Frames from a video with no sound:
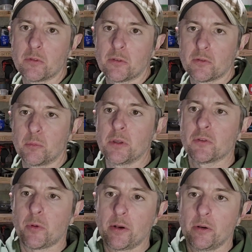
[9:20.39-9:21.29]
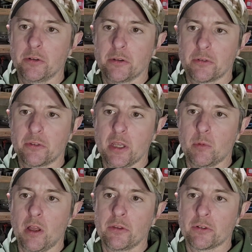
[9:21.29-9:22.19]
just spins right onto your
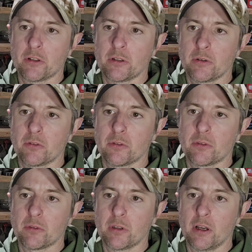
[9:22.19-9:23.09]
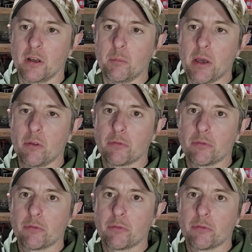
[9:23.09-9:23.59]
stabilizer, male